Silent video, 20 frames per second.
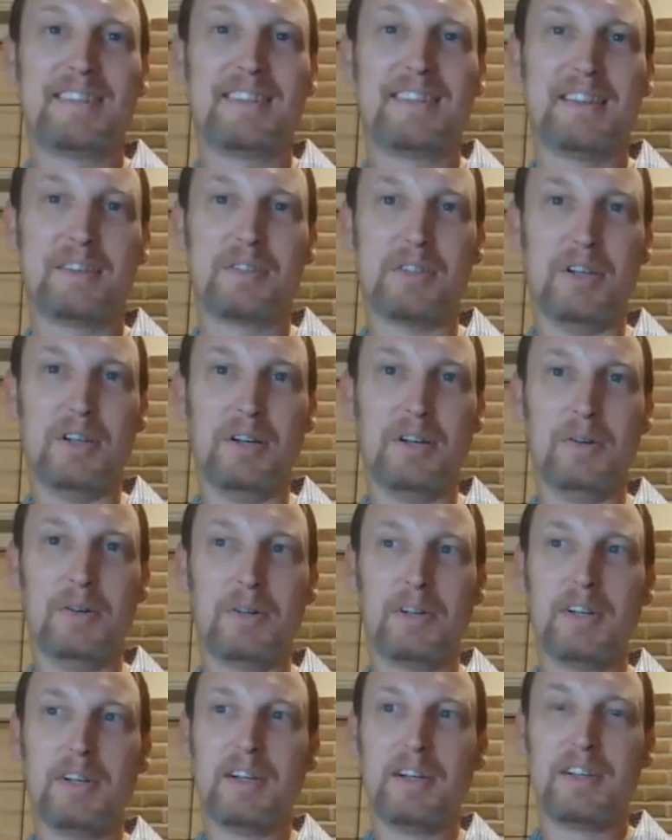
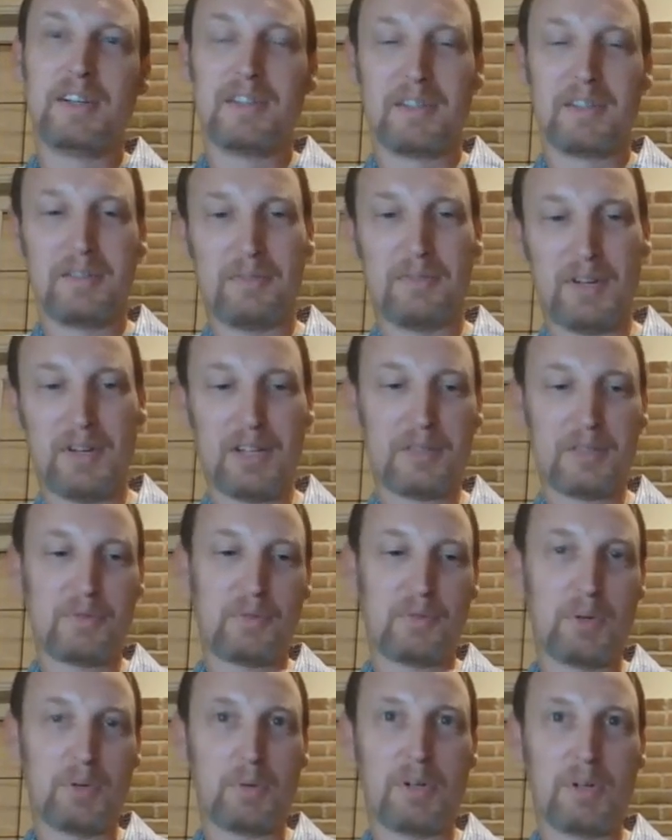So fast
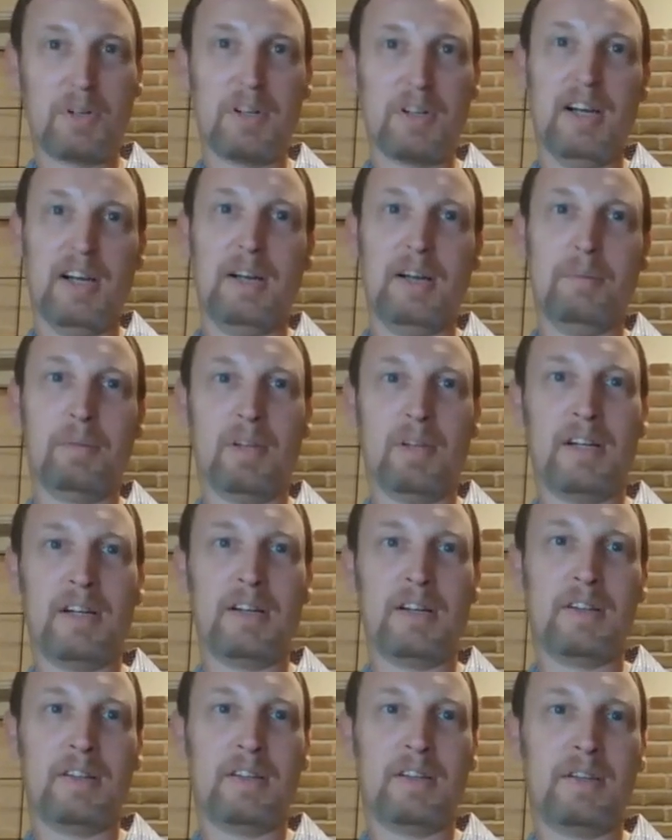forward, I apply
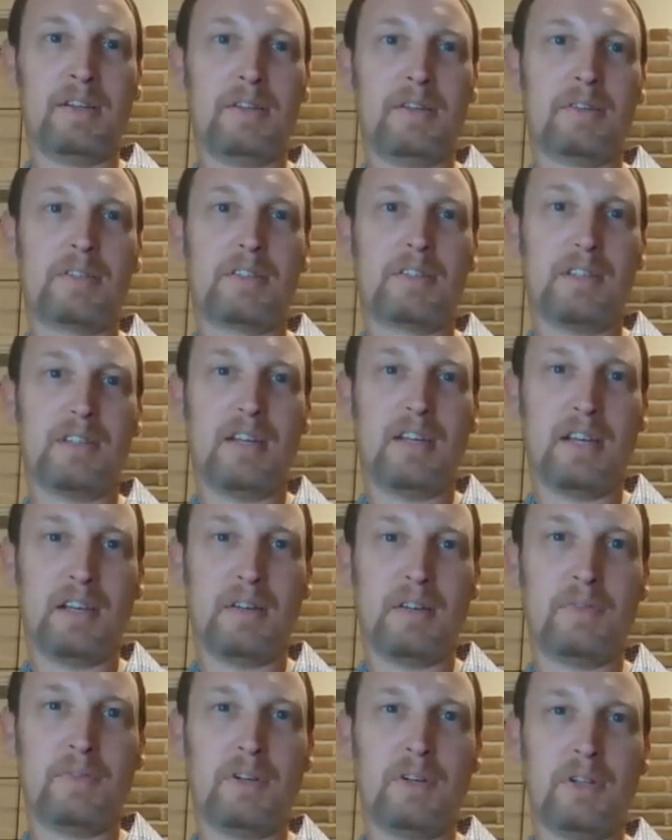to these, I get
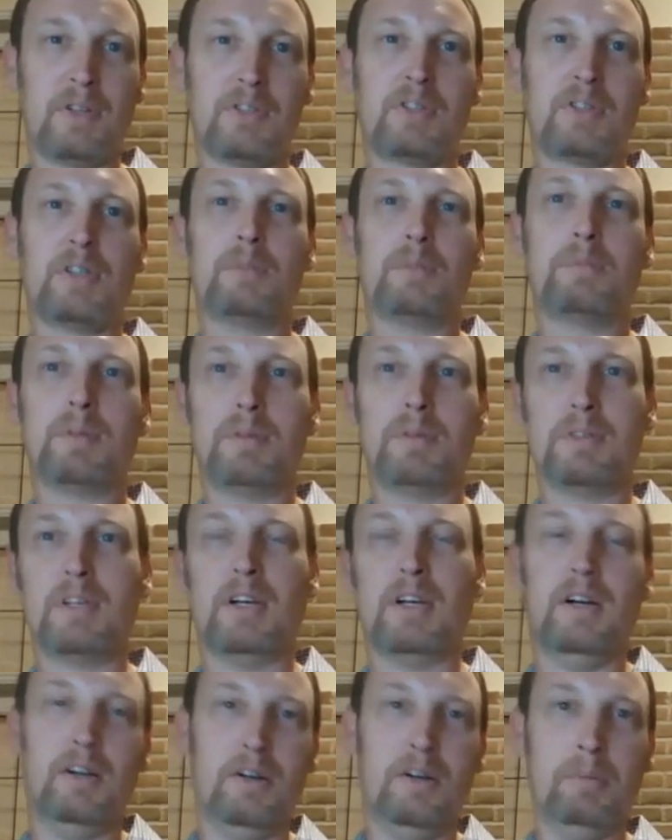a fellowship. I was like,
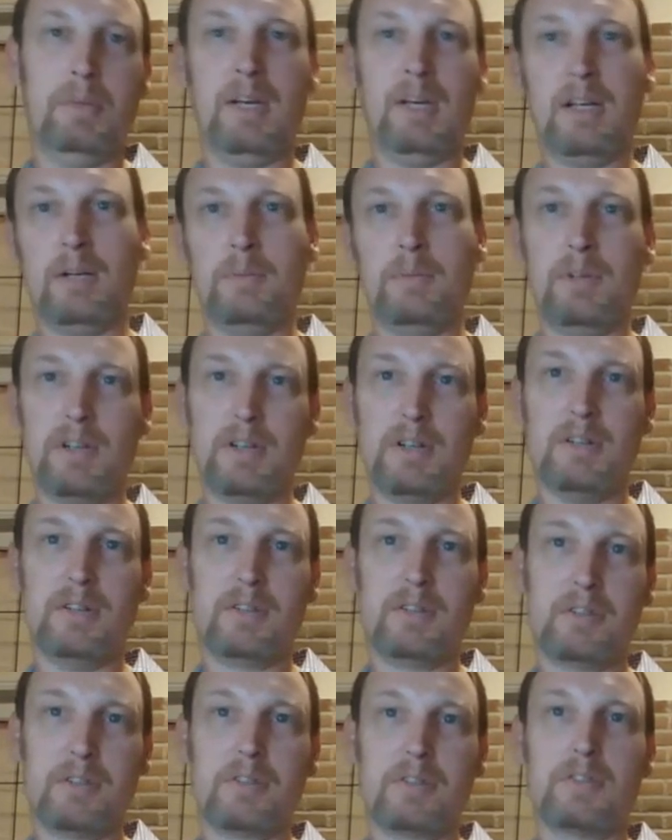oh man, I wanted an
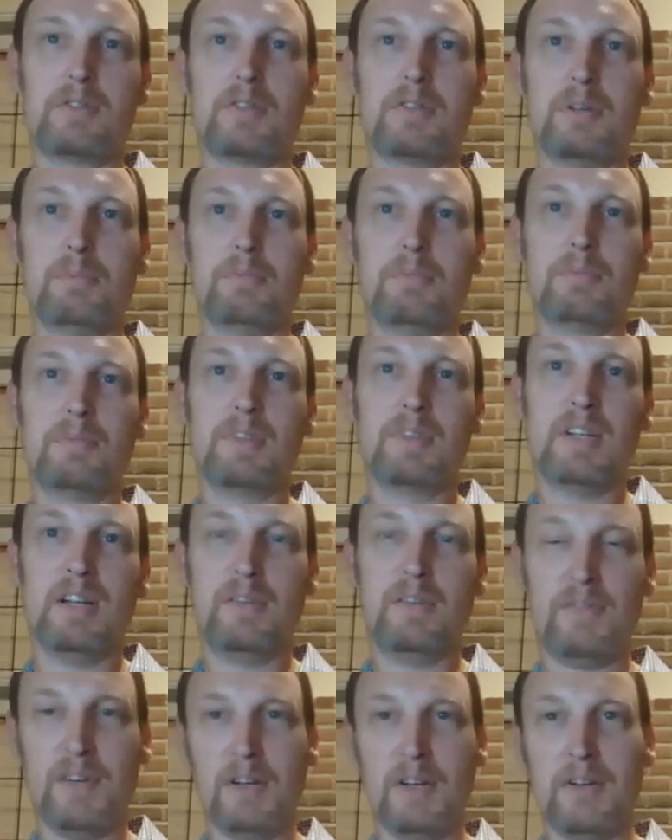assistantship. Then I
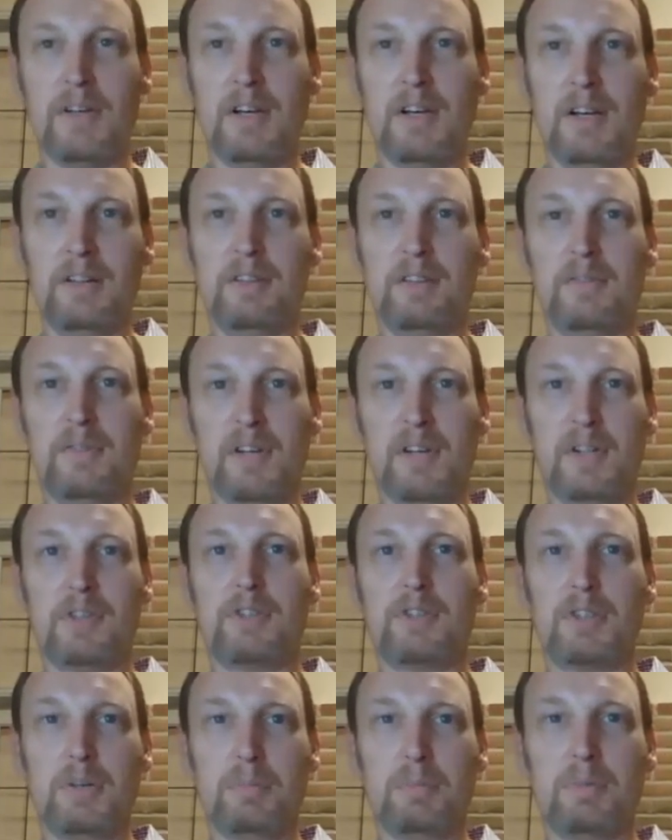found out the
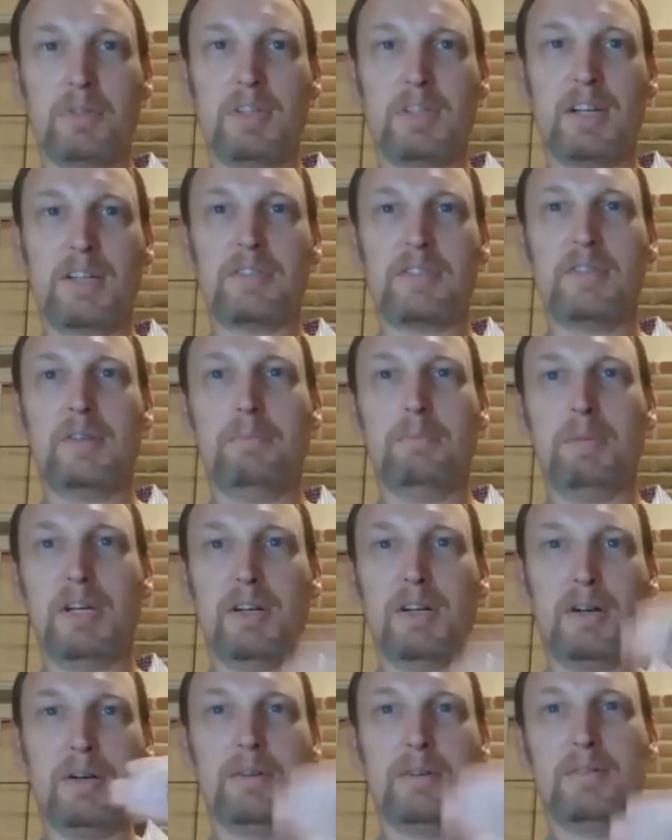fellowship was actually
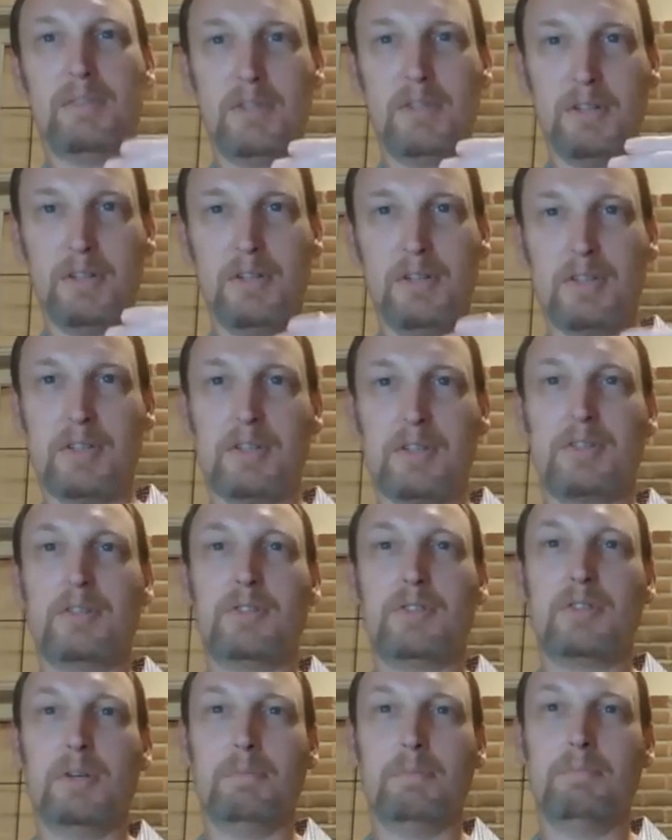better than an
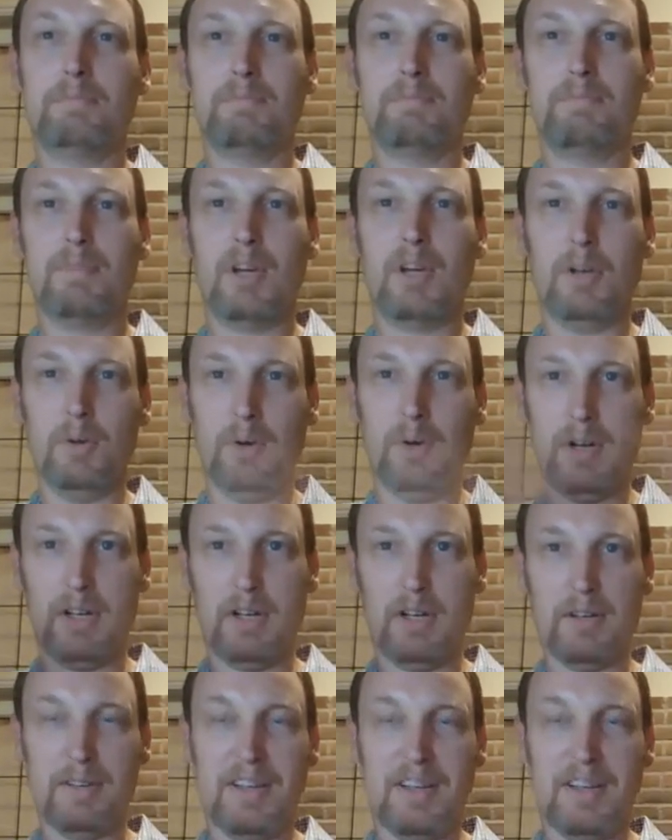assistantship. I had no idea.